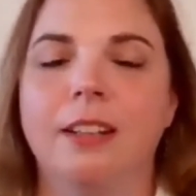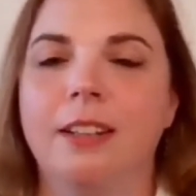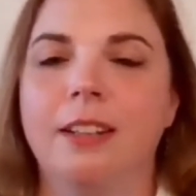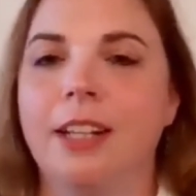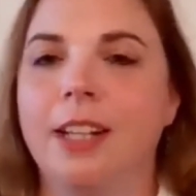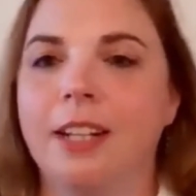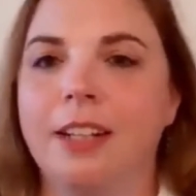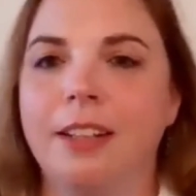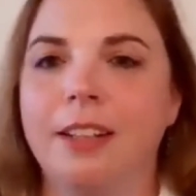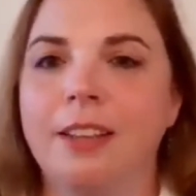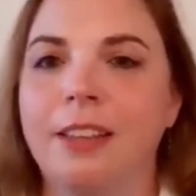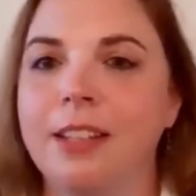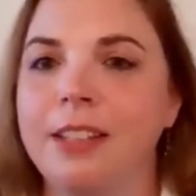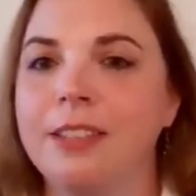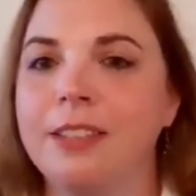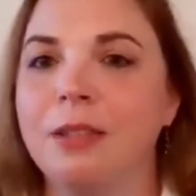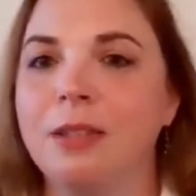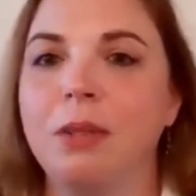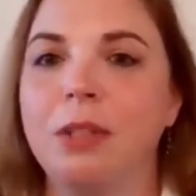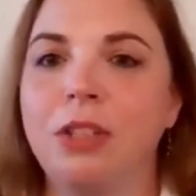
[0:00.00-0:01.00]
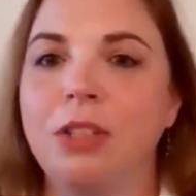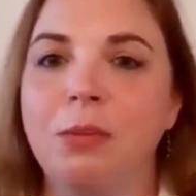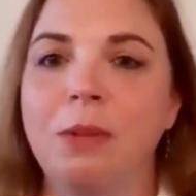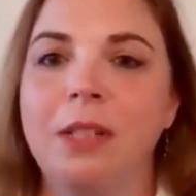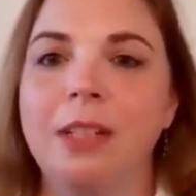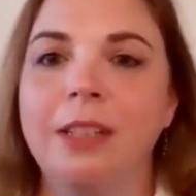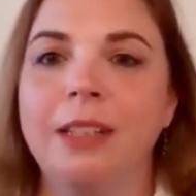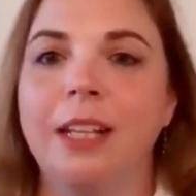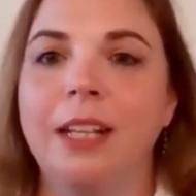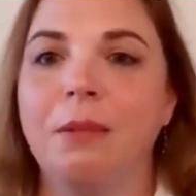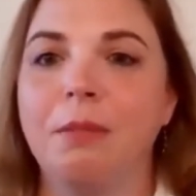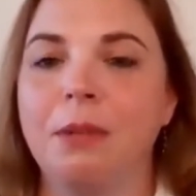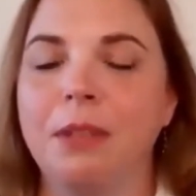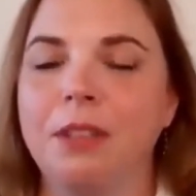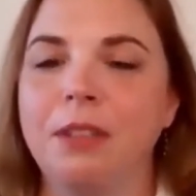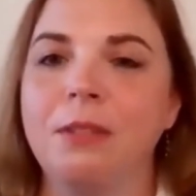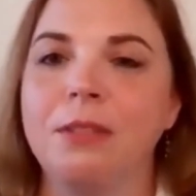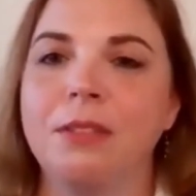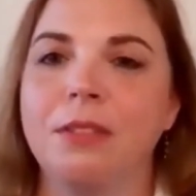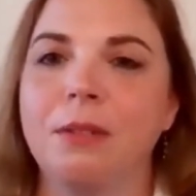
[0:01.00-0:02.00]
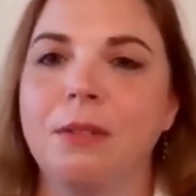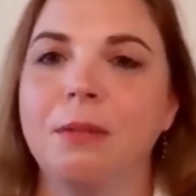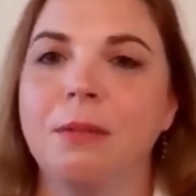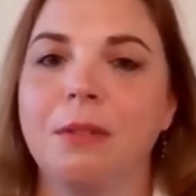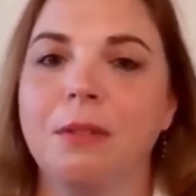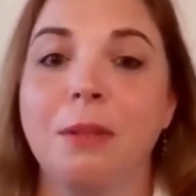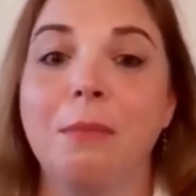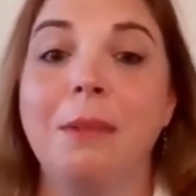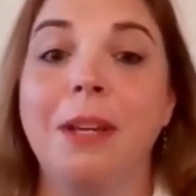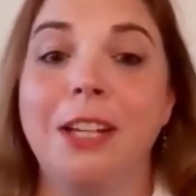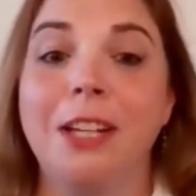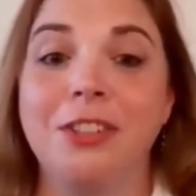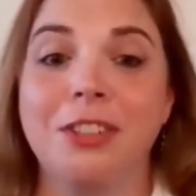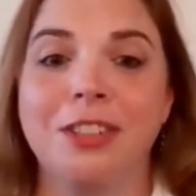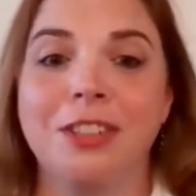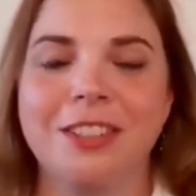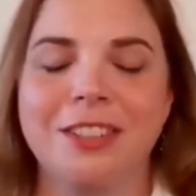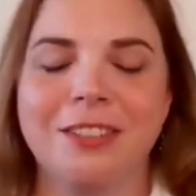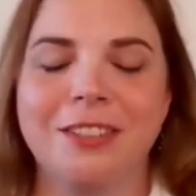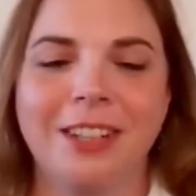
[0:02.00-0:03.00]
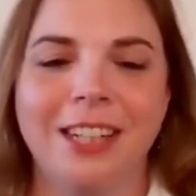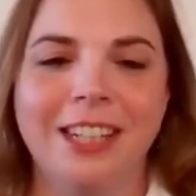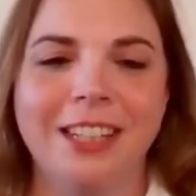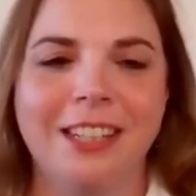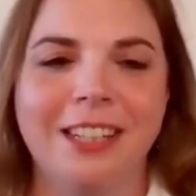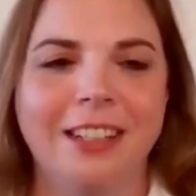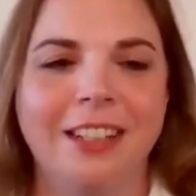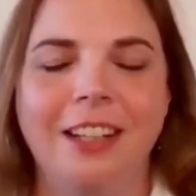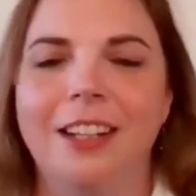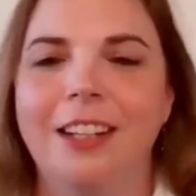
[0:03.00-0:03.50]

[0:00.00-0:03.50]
A lot of things in between that, but those are the majors, right?